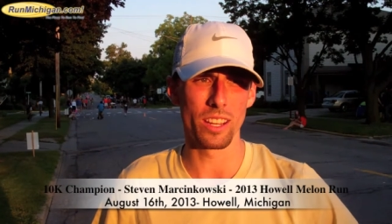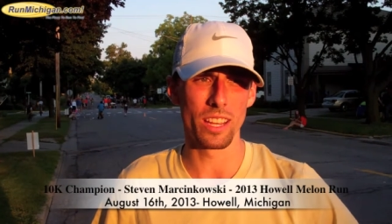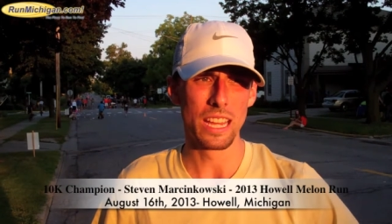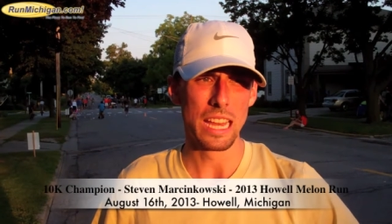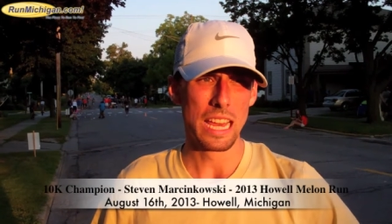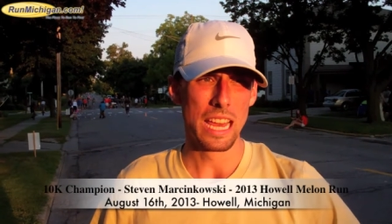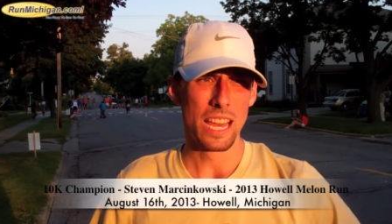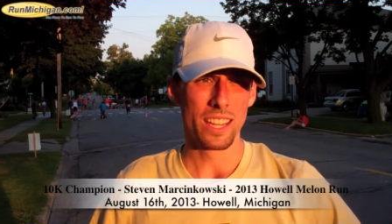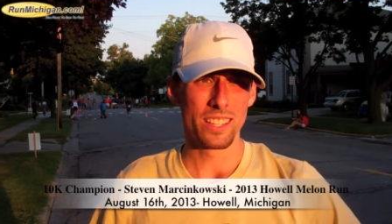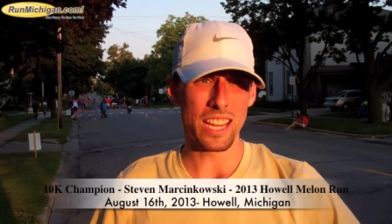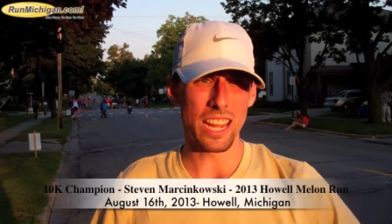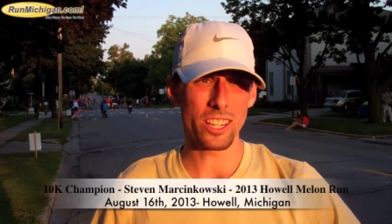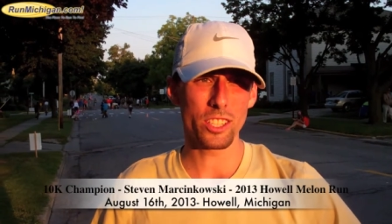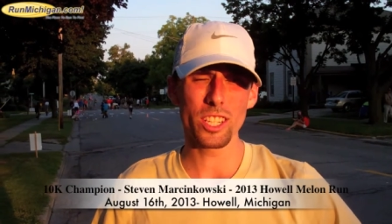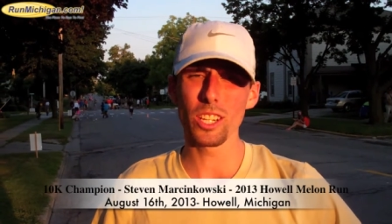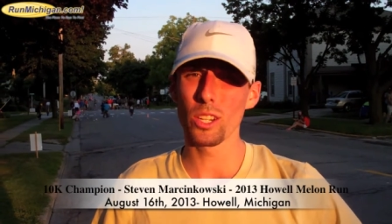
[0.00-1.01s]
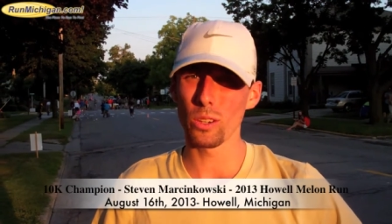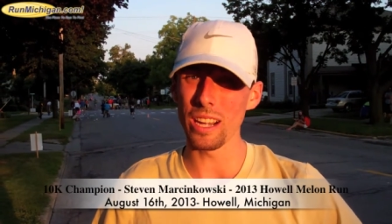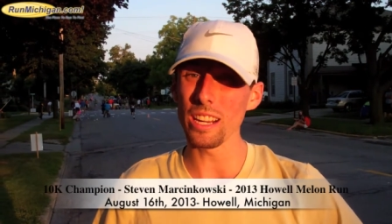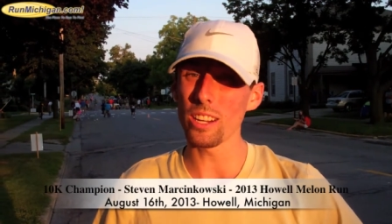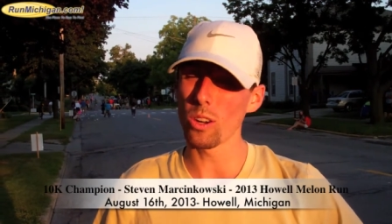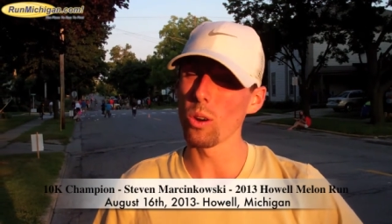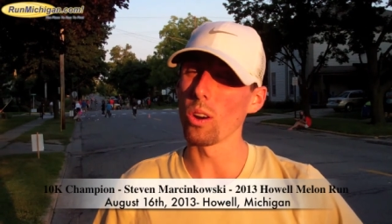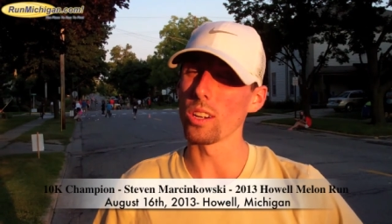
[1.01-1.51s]
And it's actually a
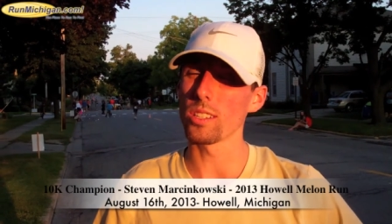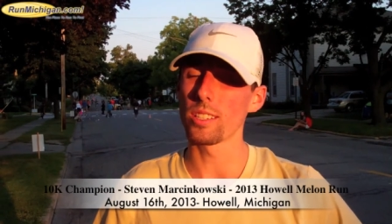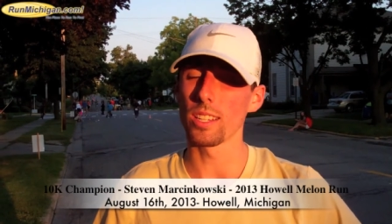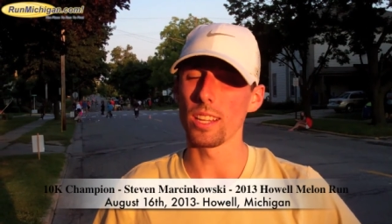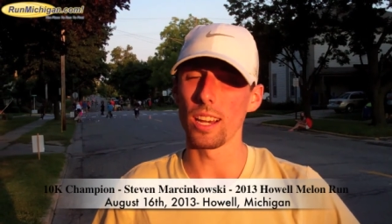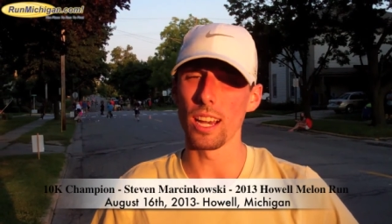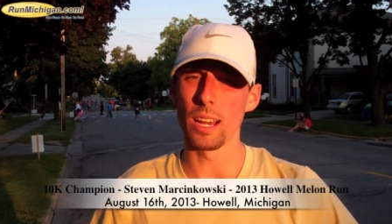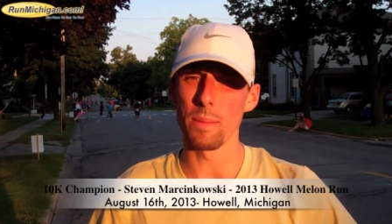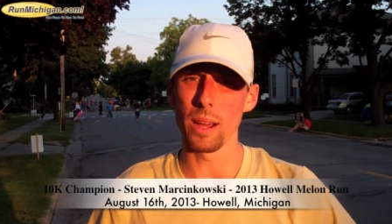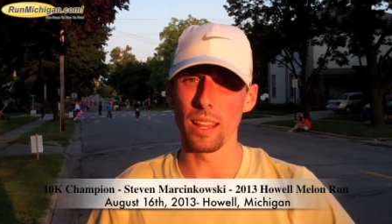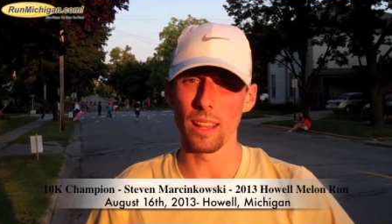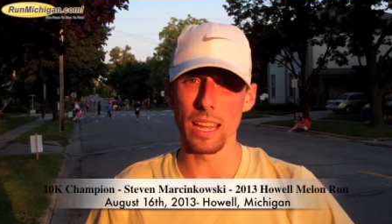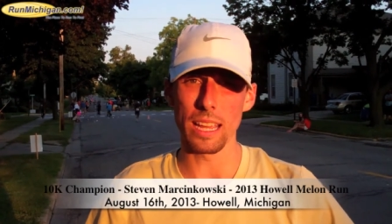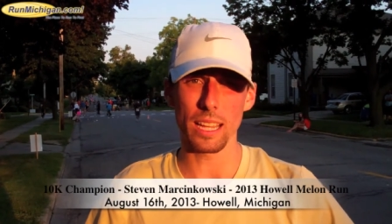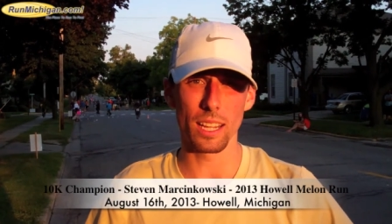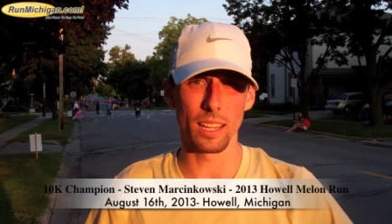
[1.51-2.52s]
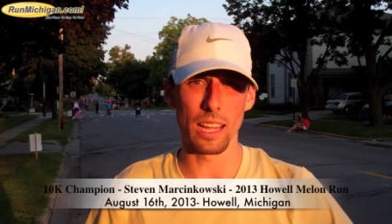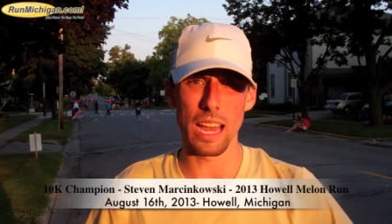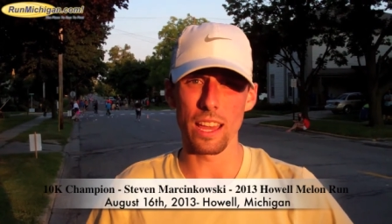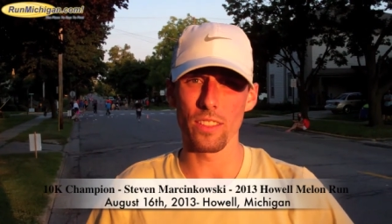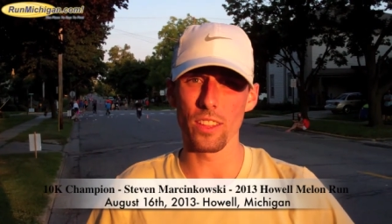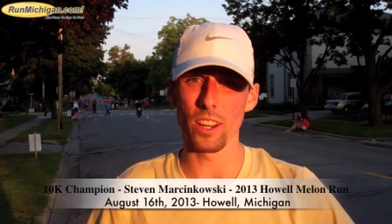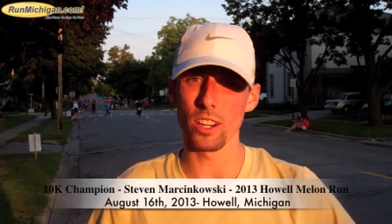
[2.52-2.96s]
great course. Um, I like it a lot.